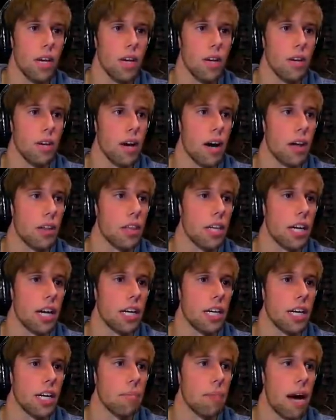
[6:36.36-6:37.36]
Okay, I think
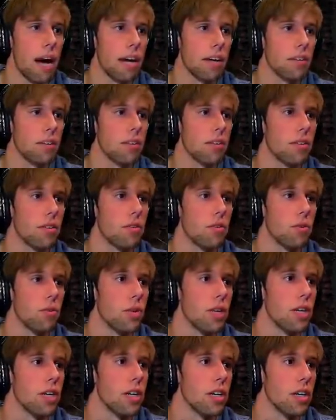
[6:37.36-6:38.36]
I can get back
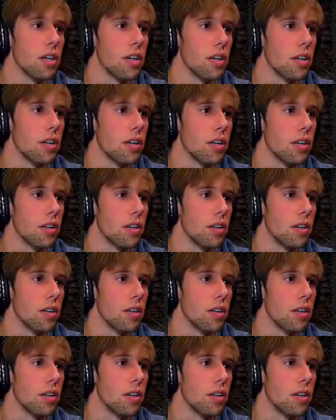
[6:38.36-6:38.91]
through here.